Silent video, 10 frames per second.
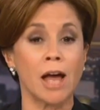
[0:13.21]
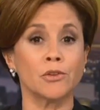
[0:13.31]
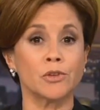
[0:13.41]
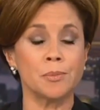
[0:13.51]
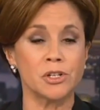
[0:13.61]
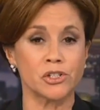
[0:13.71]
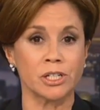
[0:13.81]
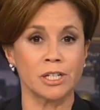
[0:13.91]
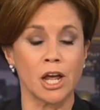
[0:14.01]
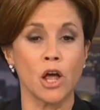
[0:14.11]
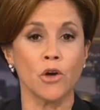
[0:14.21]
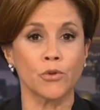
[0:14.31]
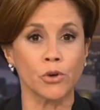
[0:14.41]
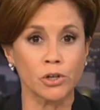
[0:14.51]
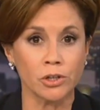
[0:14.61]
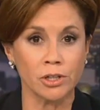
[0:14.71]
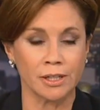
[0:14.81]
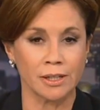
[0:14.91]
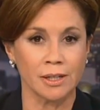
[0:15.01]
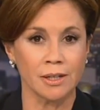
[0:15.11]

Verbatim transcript: out of commission for good.